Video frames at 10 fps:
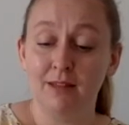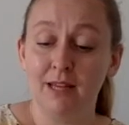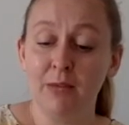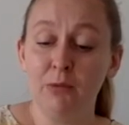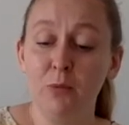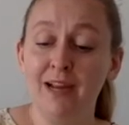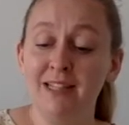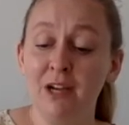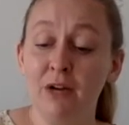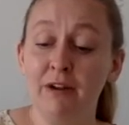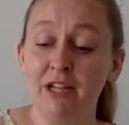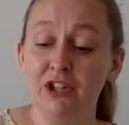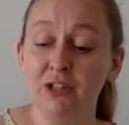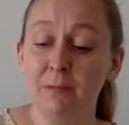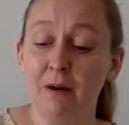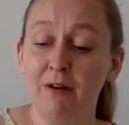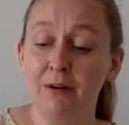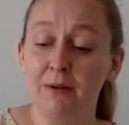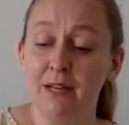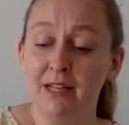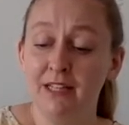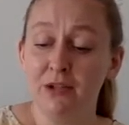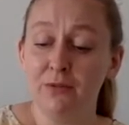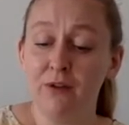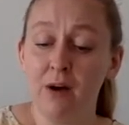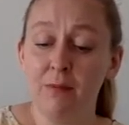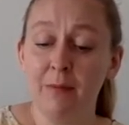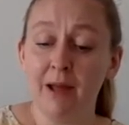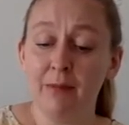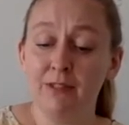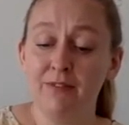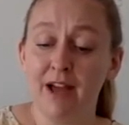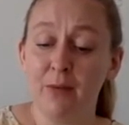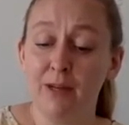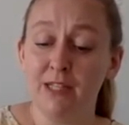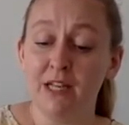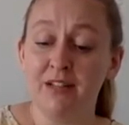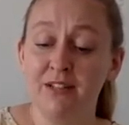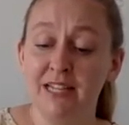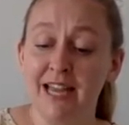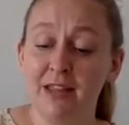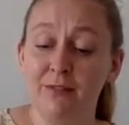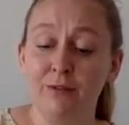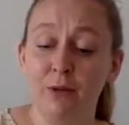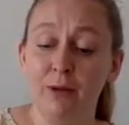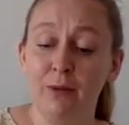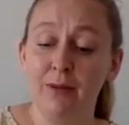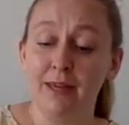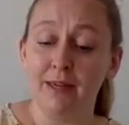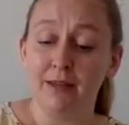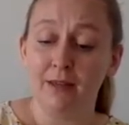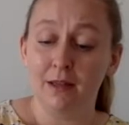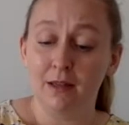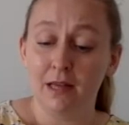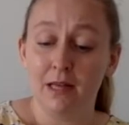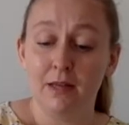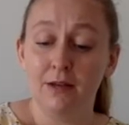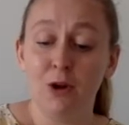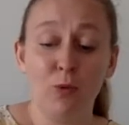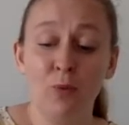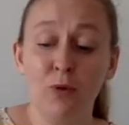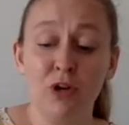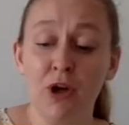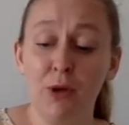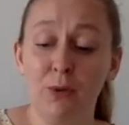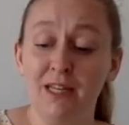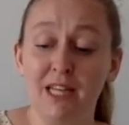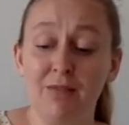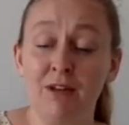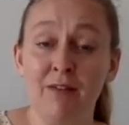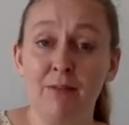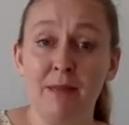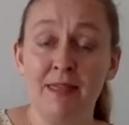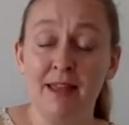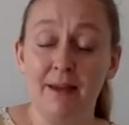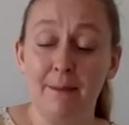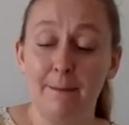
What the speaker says: He would wait at Horatio's burrow until Farmer Ploughman's van went to London again the following week. No one would know he'd even ever been there.